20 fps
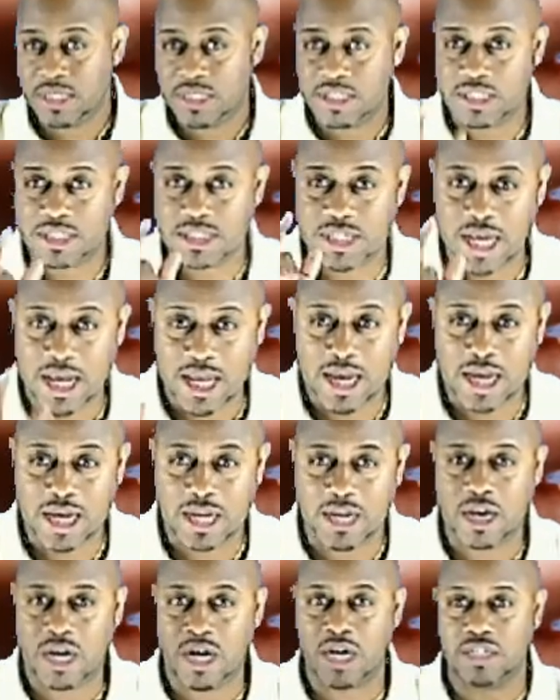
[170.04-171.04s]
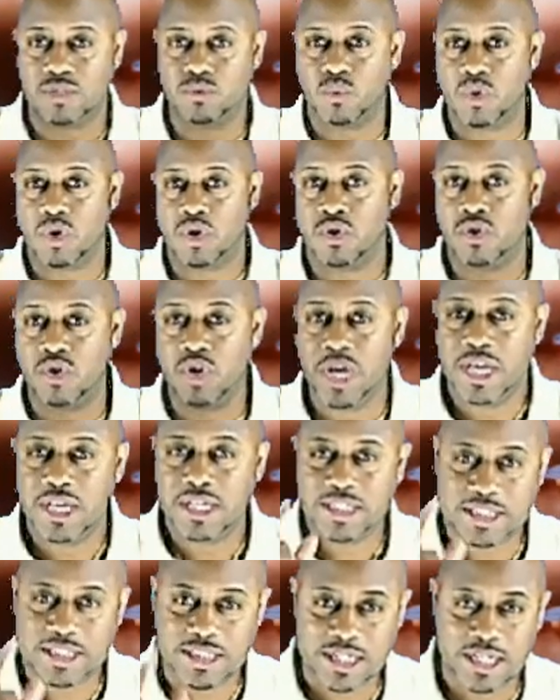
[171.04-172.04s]
Stay in God's word,
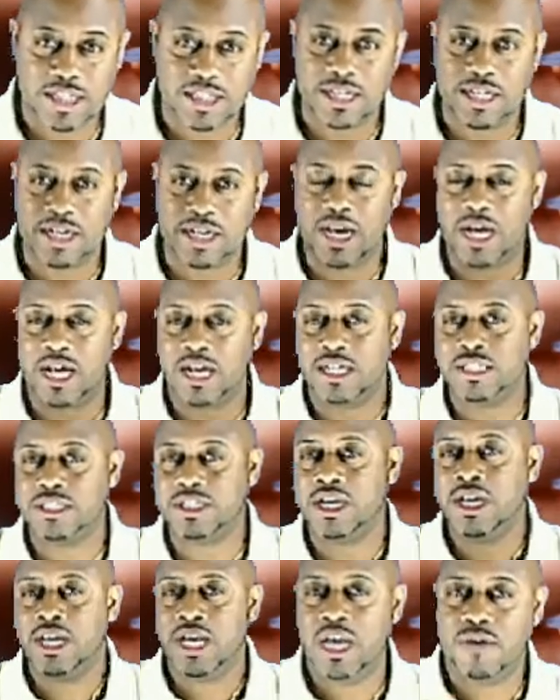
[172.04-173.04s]
seek the knowledge,